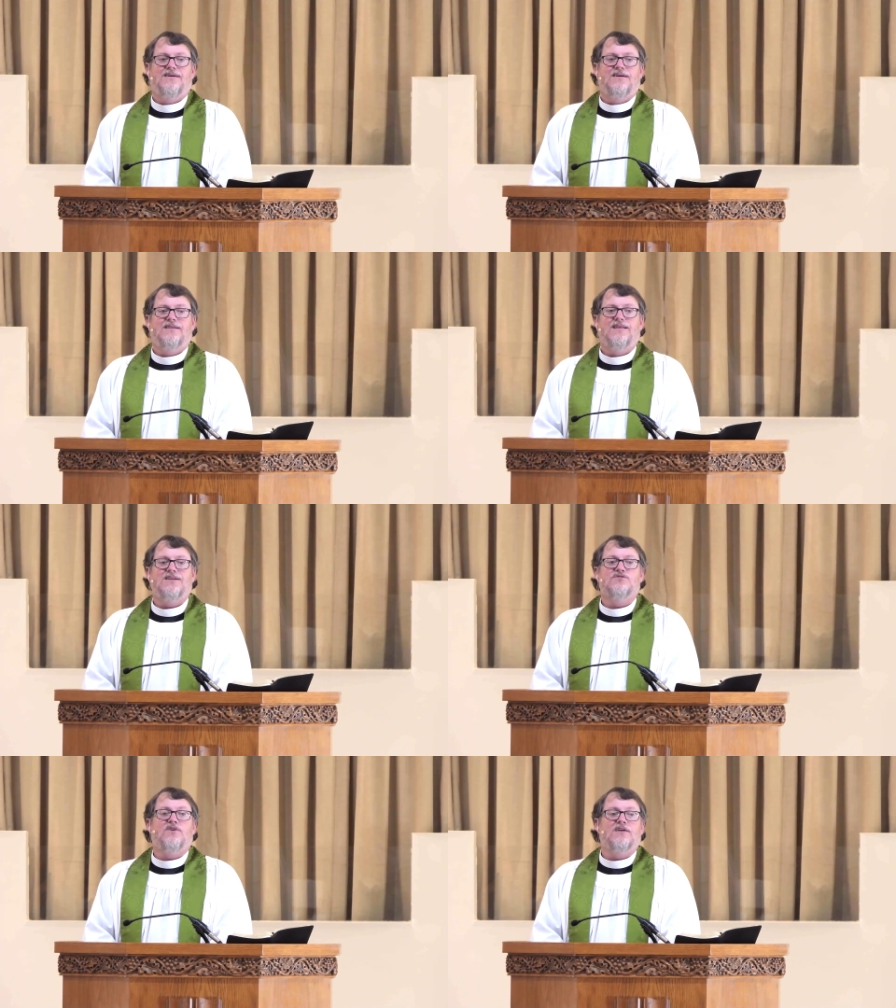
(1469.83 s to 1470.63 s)
and let
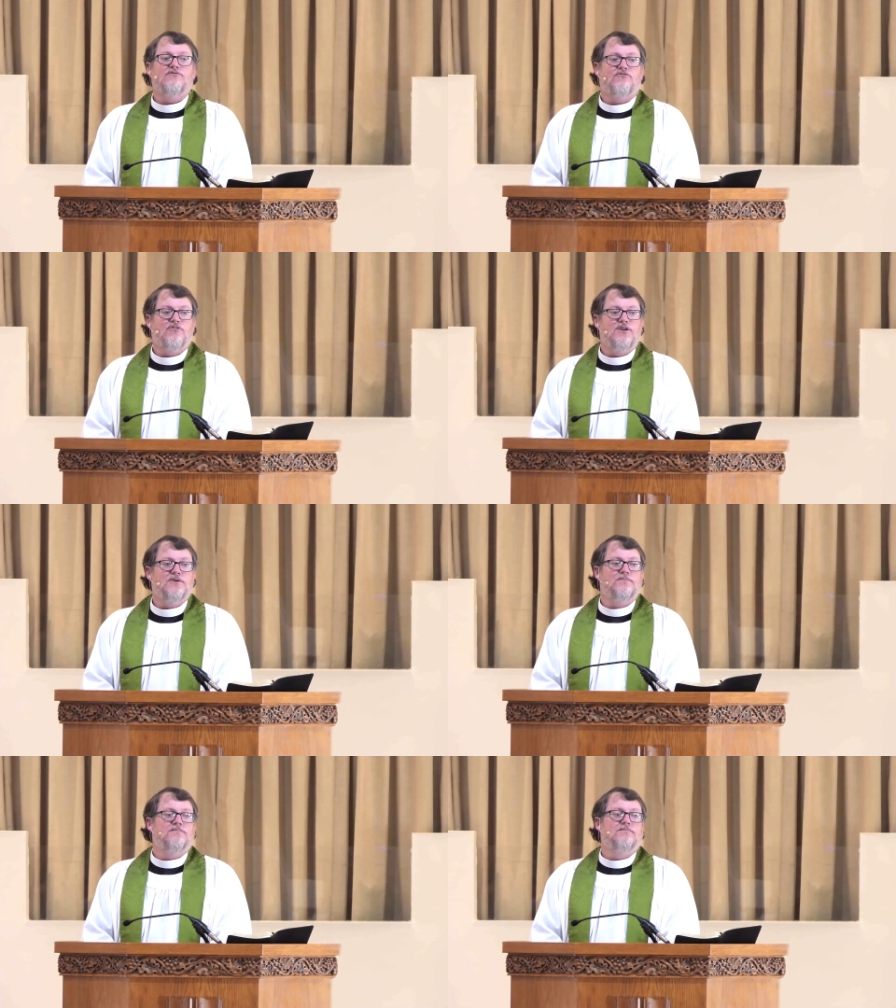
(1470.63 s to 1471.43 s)
us find
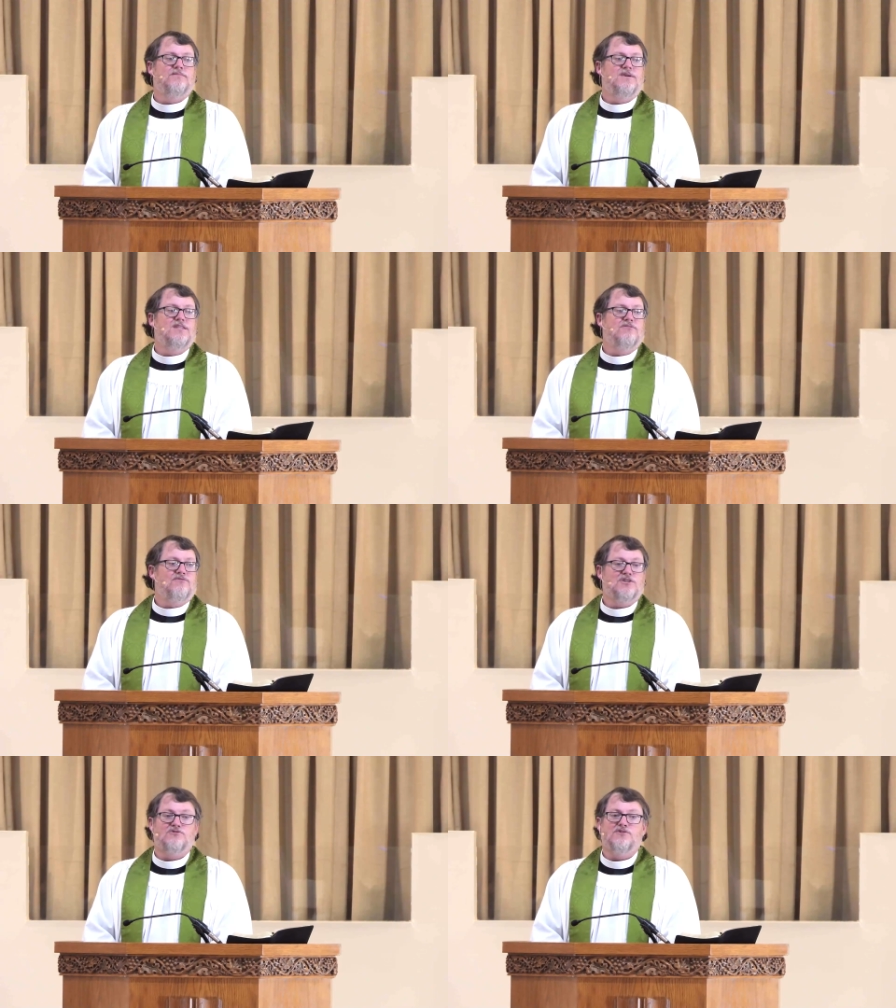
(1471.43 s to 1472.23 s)
freedom in the victory